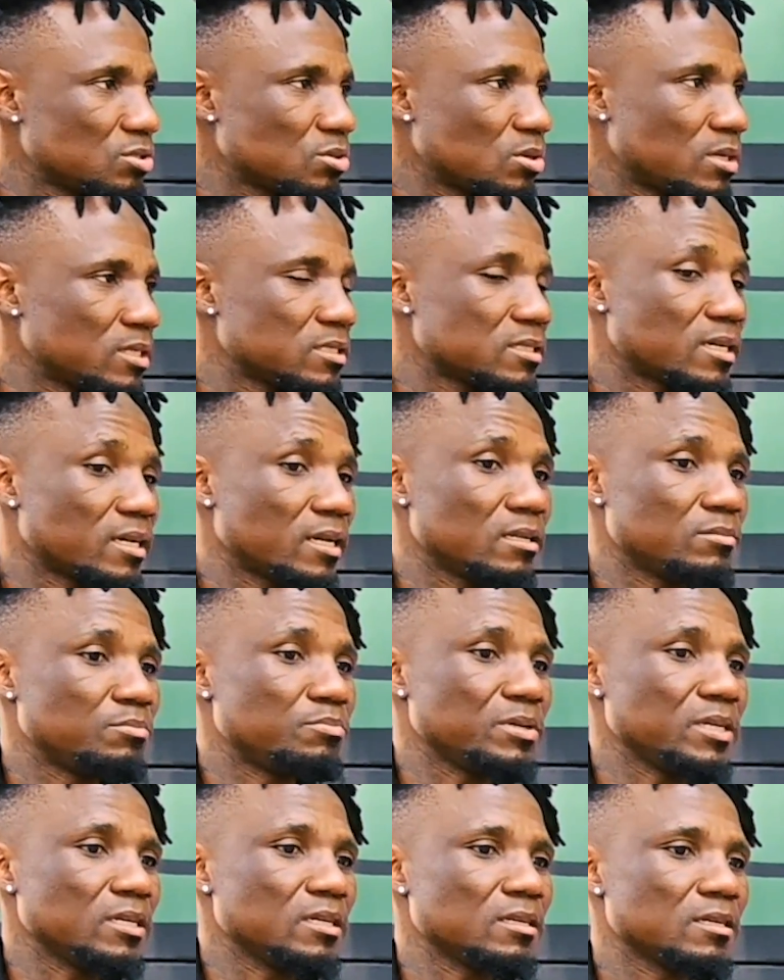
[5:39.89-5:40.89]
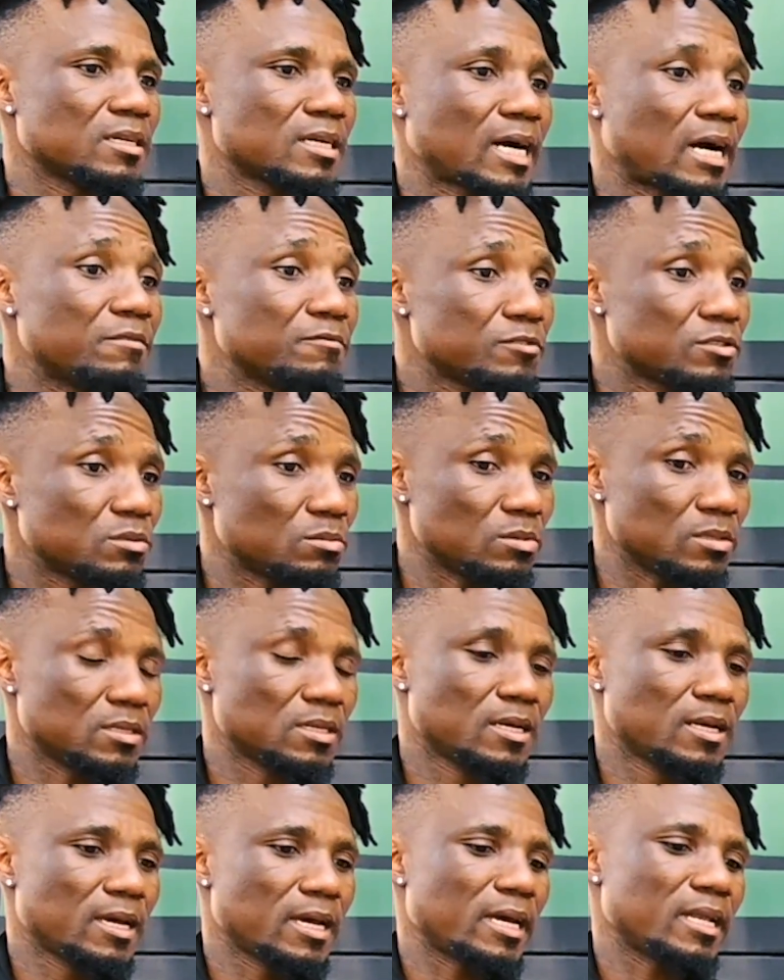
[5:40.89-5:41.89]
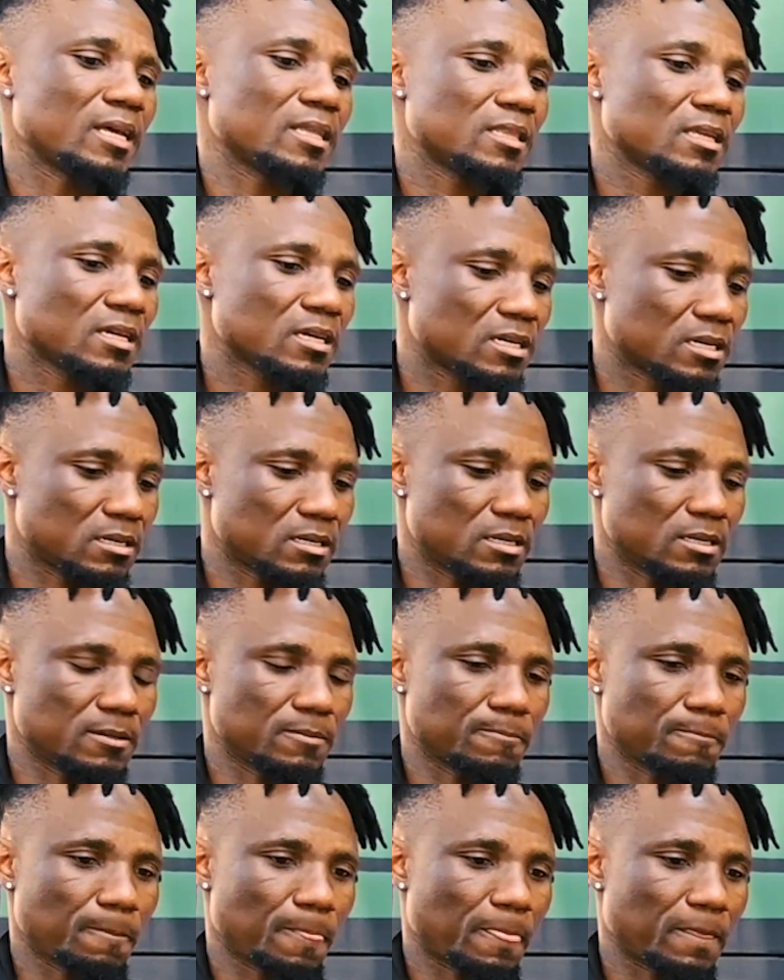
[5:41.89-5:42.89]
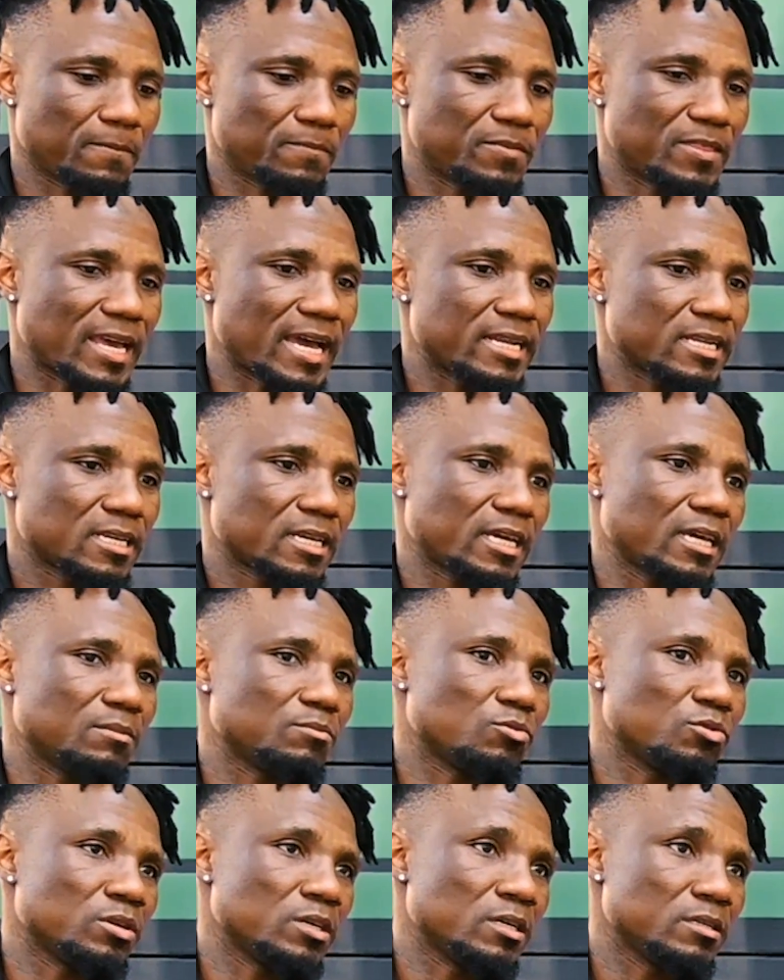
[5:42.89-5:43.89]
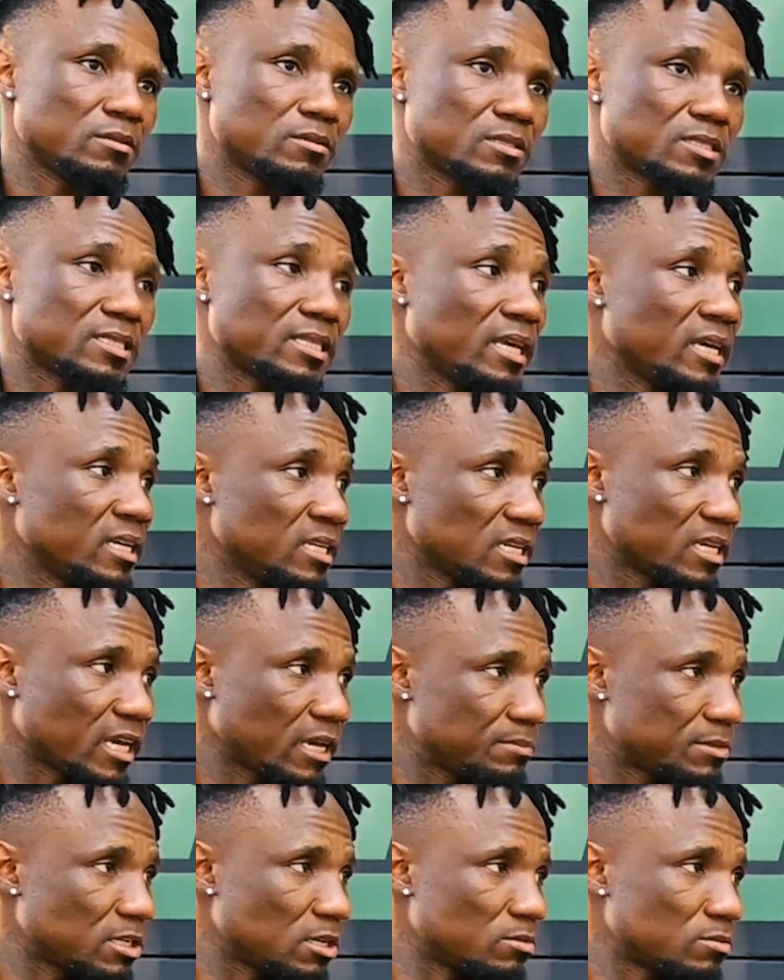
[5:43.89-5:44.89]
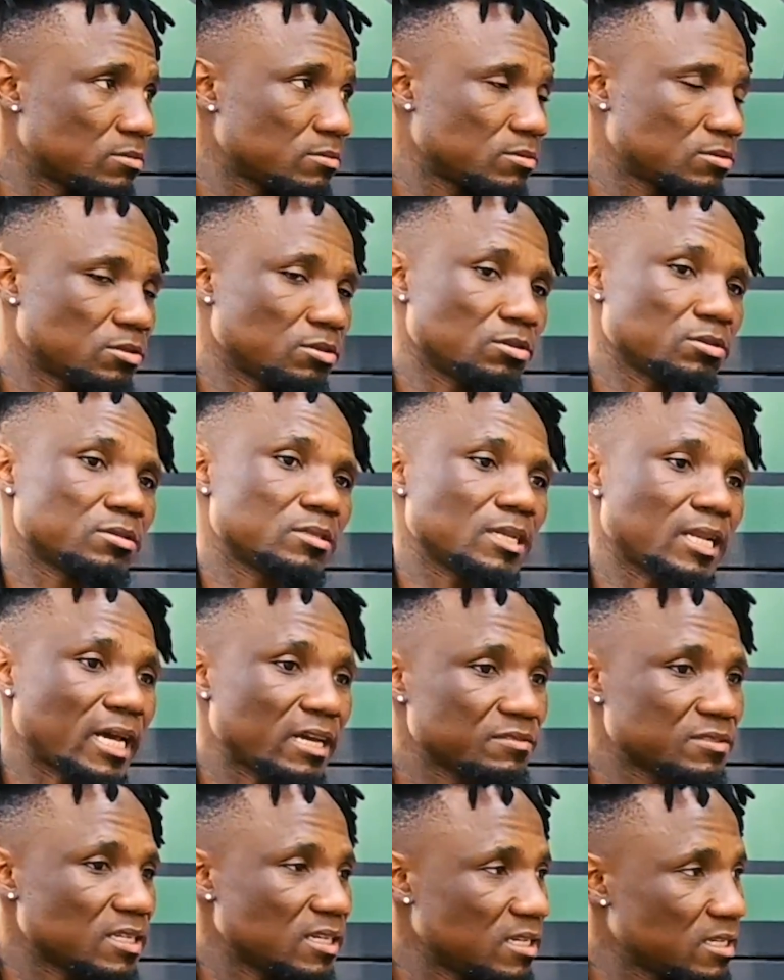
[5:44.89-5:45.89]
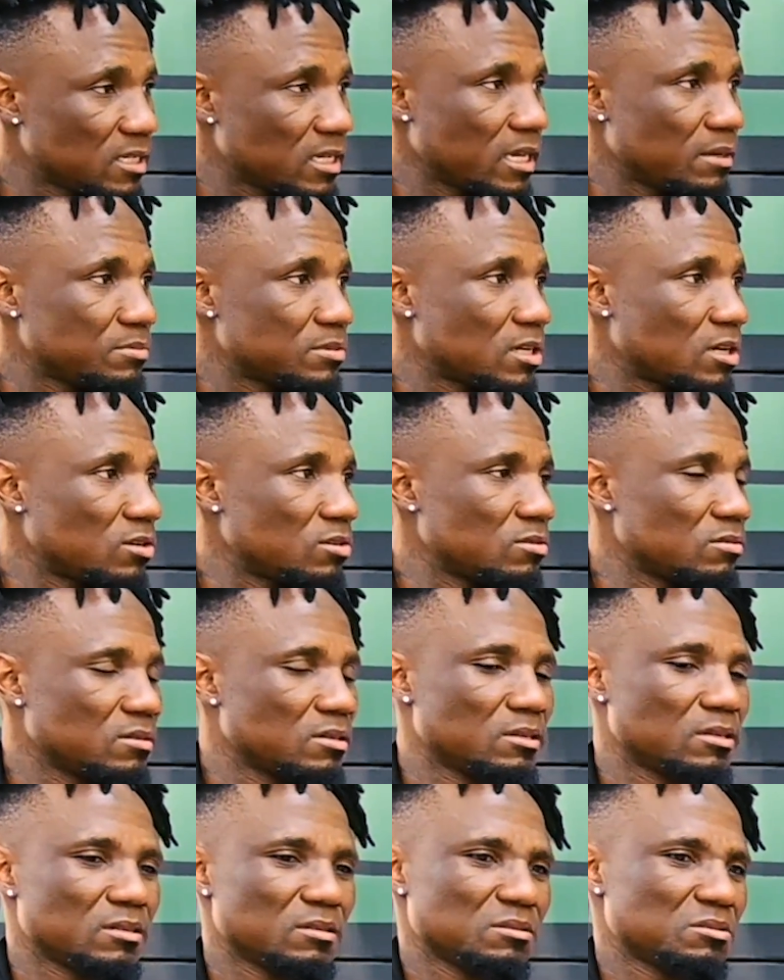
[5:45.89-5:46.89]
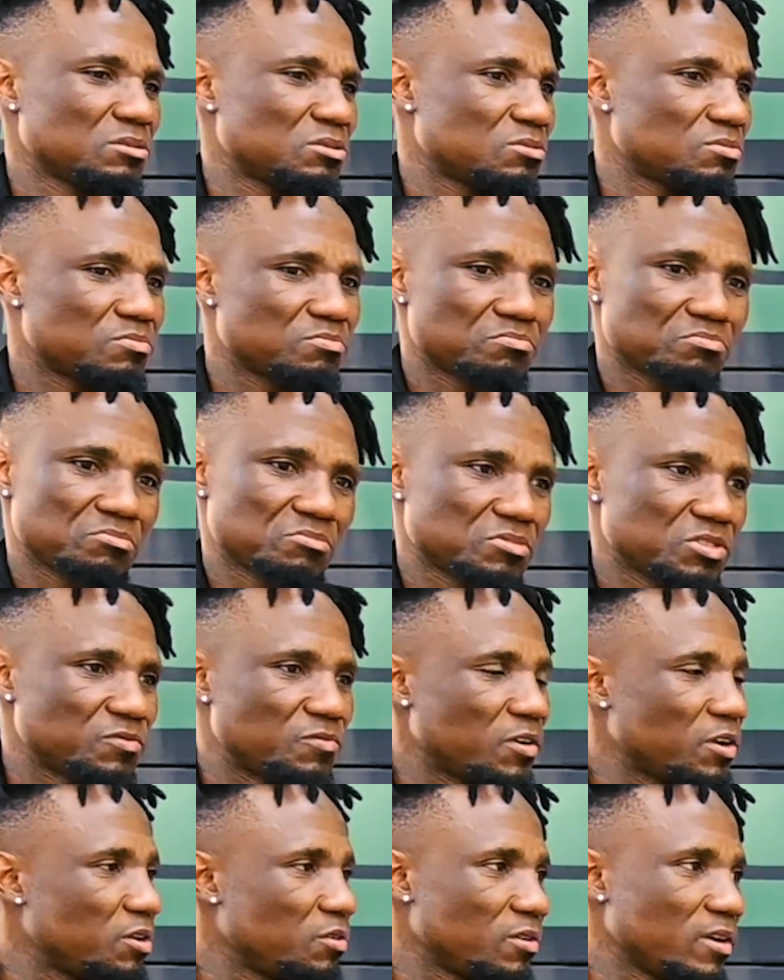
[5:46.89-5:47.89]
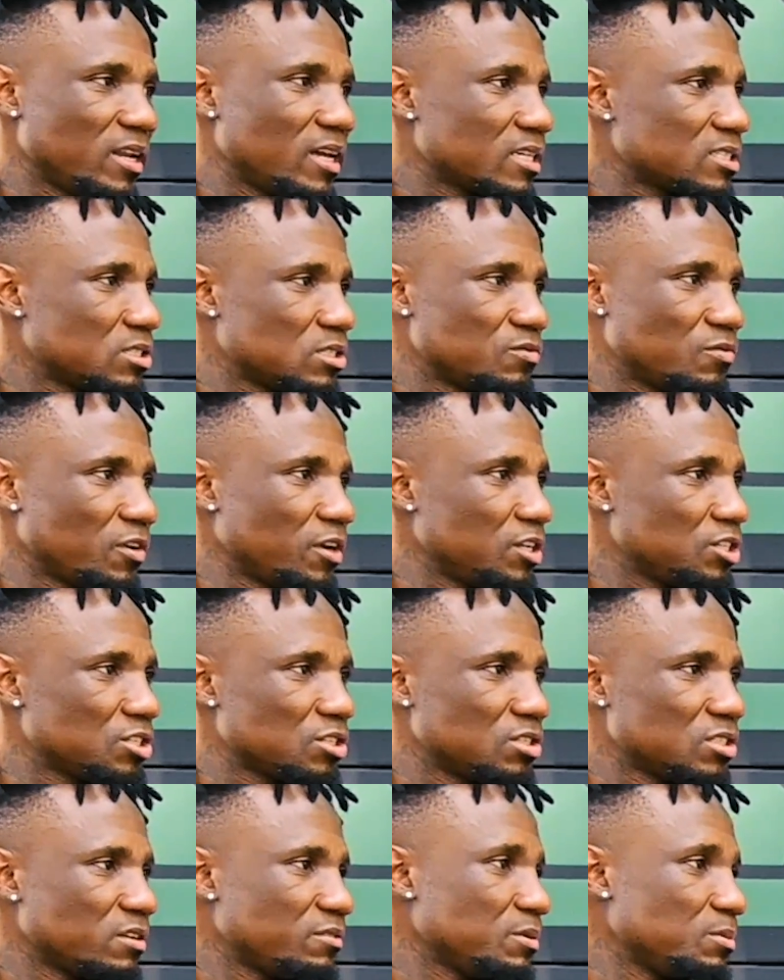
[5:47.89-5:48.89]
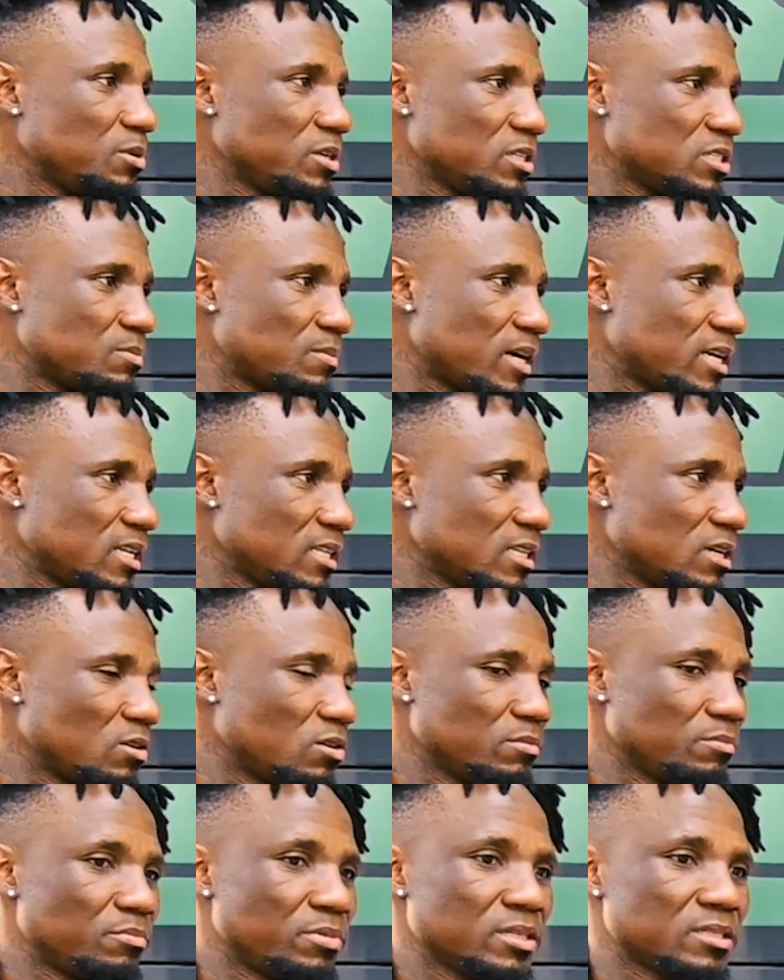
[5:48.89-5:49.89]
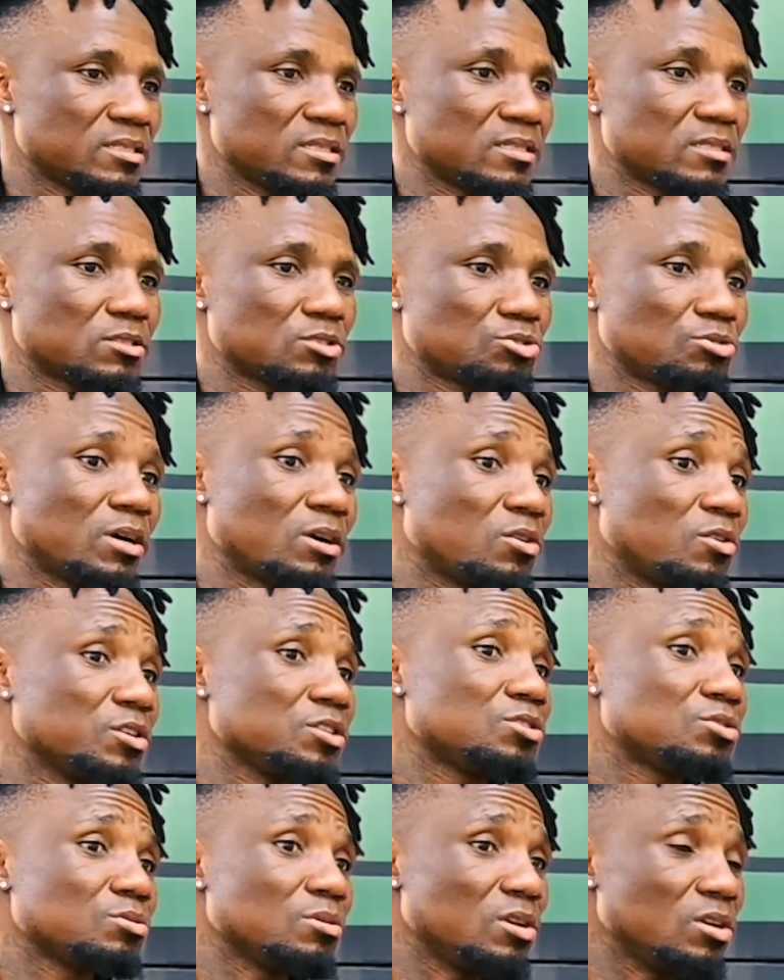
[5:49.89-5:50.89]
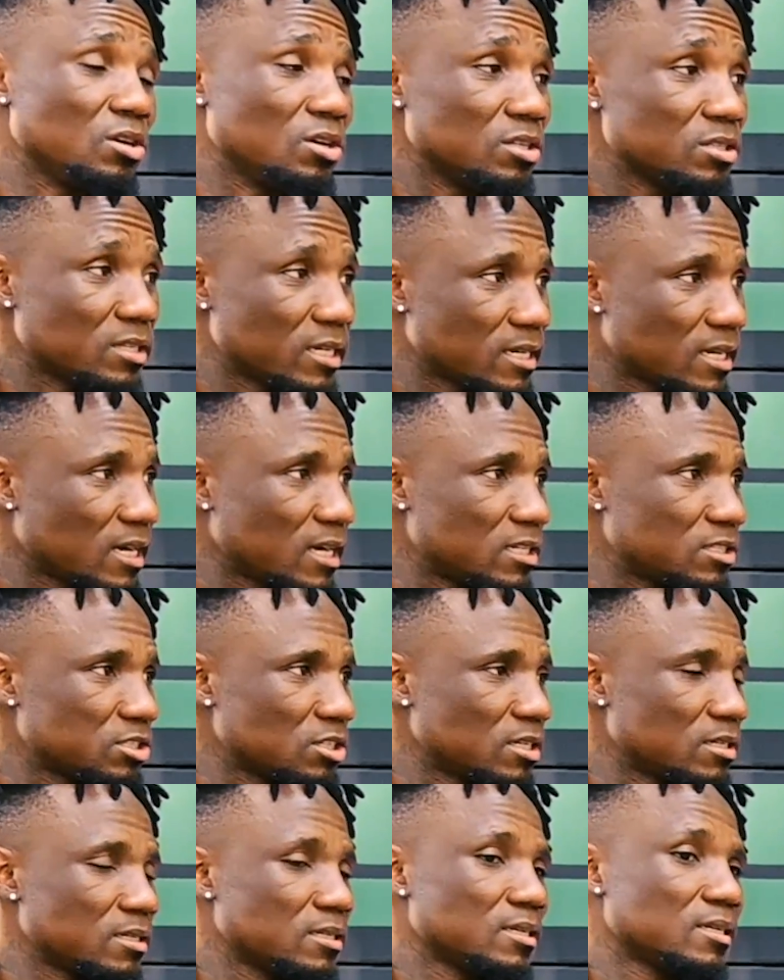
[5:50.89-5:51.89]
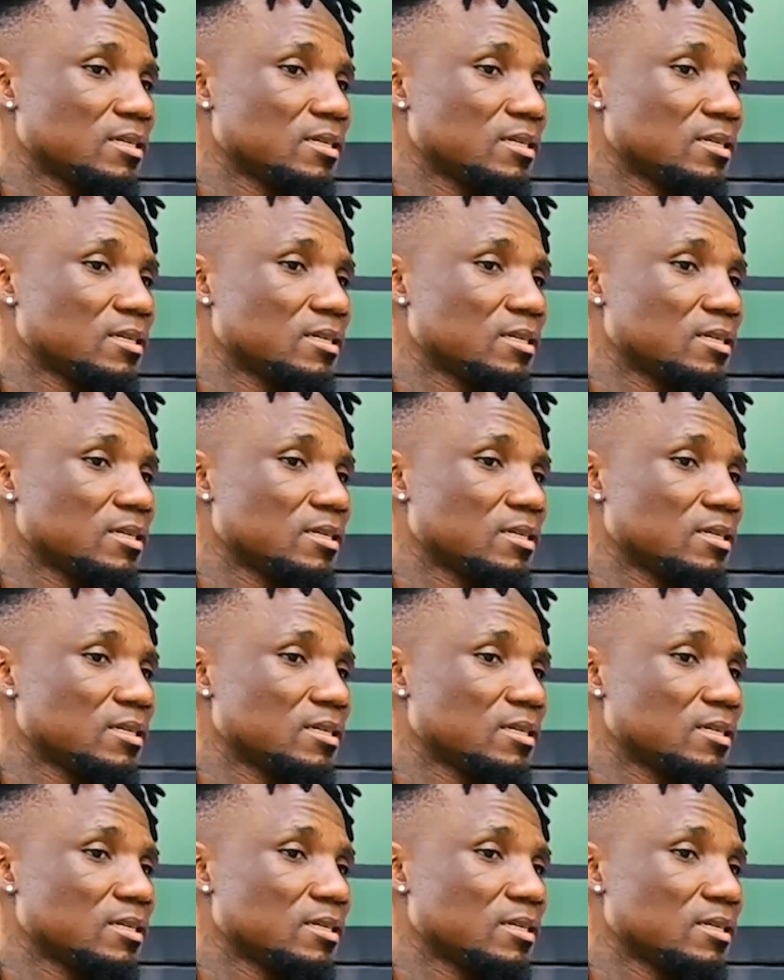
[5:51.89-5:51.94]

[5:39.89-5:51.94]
So I started being comfortable. And I think that came with staying in Cape Town. So because the lifestyle in Cape Town, it's very relaxed, it's very chilled, everybody's minding their own business. So I got to learn that culture.